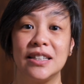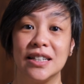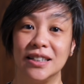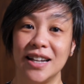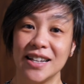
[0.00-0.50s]

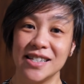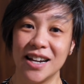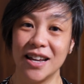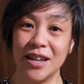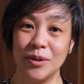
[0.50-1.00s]
Till next
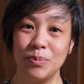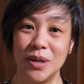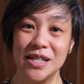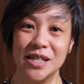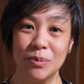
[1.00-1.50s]
time,
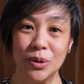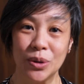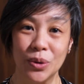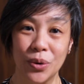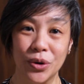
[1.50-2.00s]
be
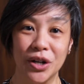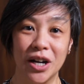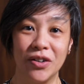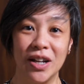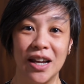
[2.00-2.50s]
simple,
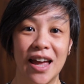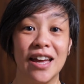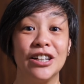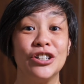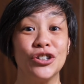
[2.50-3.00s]
ordinary, and